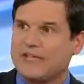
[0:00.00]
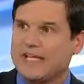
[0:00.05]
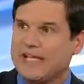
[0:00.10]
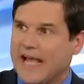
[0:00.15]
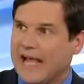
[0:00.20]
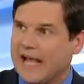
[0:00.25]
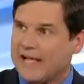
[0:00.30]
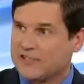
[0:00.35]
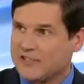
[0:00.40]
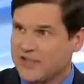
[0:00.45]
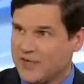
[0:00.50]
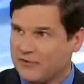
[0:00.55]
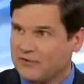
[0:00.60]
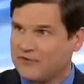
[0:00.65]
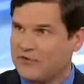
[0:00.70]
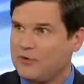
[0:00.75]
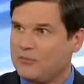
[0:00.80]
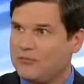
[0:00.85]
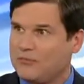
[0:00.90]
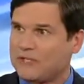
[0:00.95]
He has
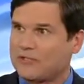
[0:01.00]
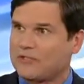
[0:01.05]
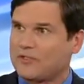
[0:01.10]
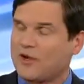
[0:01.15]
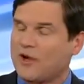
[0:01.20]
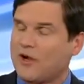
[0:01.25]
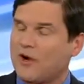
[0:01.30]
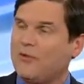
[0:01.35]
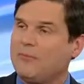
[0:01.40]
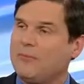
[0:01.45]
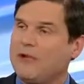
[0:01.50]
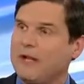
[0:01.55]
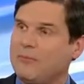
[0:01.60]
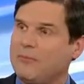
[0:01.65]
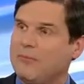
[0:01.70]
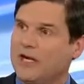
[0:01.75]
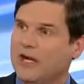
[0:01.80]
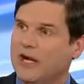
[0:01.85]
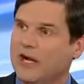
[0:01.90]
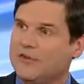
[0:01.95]
interviewed Mr. Comey,
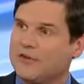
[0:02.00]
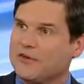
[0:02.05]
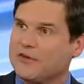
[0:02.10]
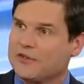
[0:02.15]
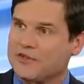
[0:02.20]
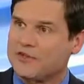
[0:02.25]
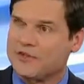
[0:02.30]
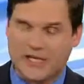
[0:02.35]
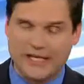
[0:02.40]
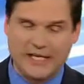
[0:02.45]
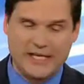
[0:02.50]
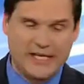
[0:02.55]
among others.